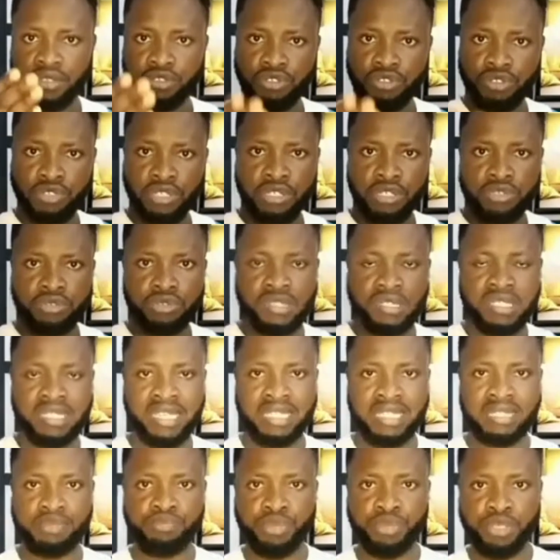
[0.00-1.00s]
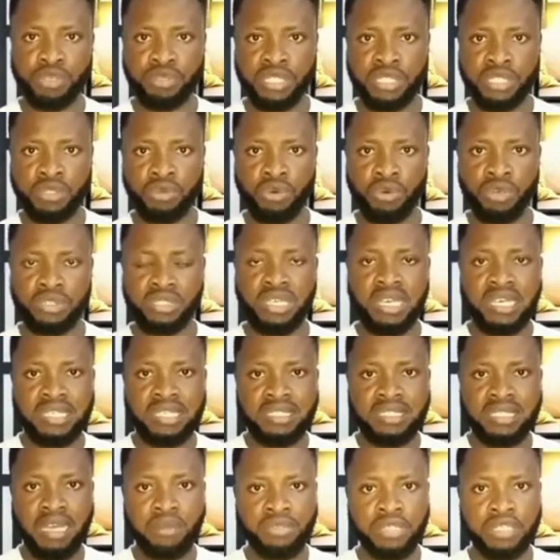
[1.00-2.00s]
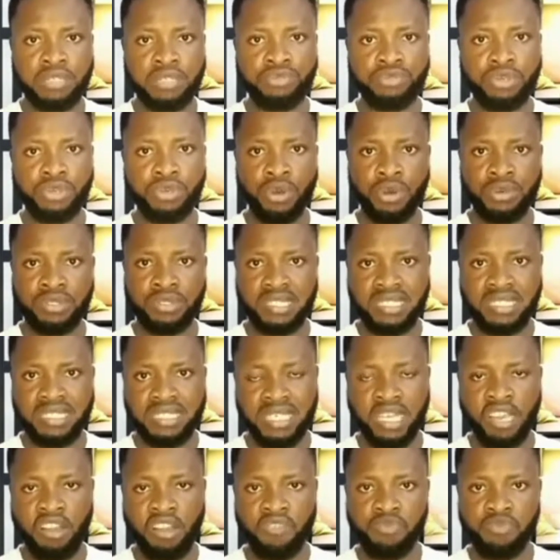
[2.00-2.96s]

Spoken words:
you need to start building something we call the scale